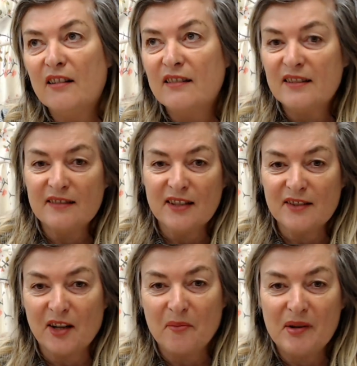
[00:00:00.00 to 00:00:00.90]
Sounds
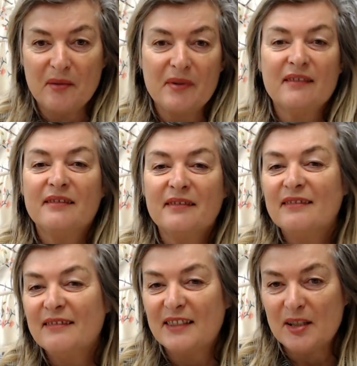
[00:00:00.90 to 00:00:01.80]
like I'm being a bit
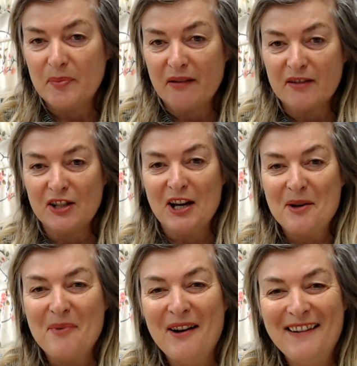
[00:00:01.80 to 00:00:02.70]
disparaging.
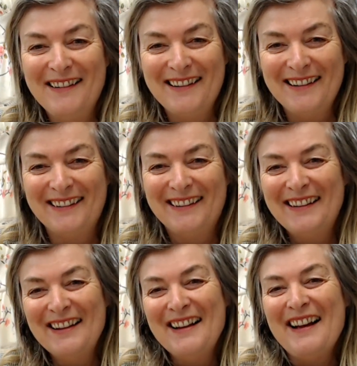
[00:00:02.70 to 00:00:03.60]

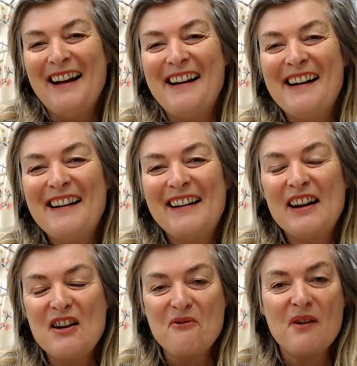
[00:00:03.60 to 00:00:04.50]
And
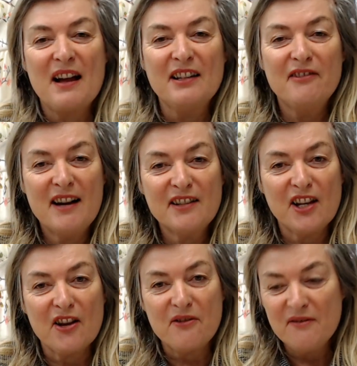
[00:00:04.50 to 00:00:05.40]

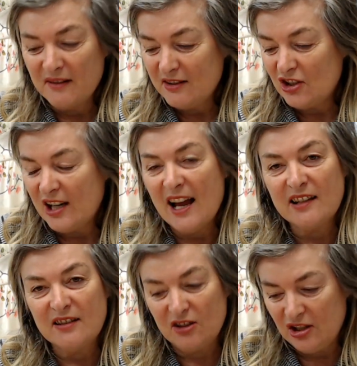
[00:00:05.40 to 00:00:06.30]
Lorato,
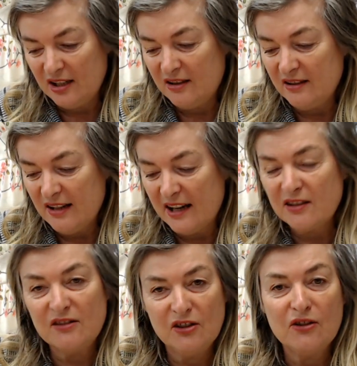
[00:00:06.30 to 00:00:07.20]

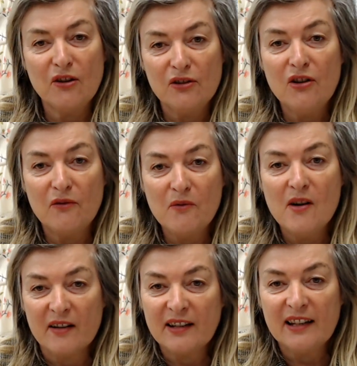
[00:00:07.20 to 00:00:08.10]
she's got a lot of
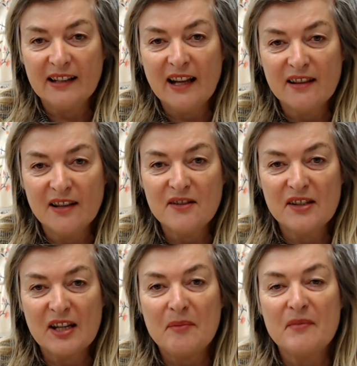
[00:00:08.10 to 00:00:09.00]
work in getting those
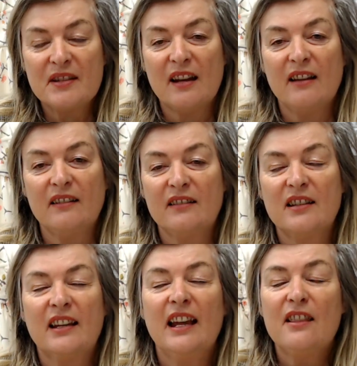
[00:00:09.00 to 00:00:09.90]
seams and
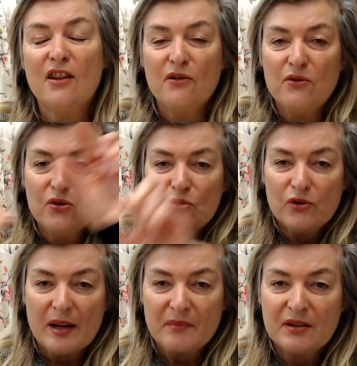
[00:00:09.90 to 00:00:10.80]
getting those
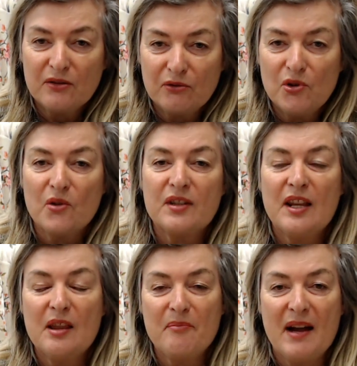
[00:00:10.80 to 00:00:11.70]
straps to cross at
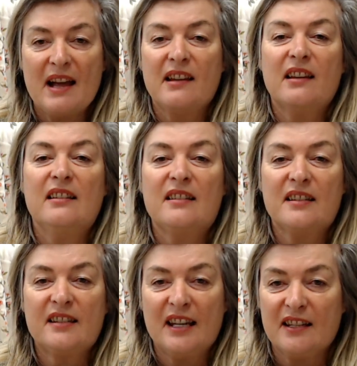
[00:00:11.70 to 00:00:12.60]
the back and to
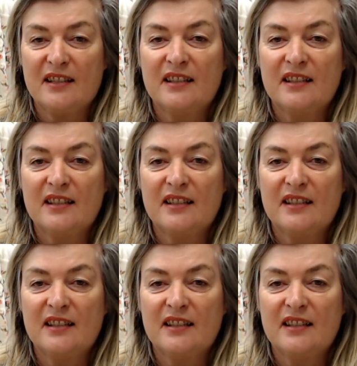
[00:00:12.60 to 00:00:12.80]
sit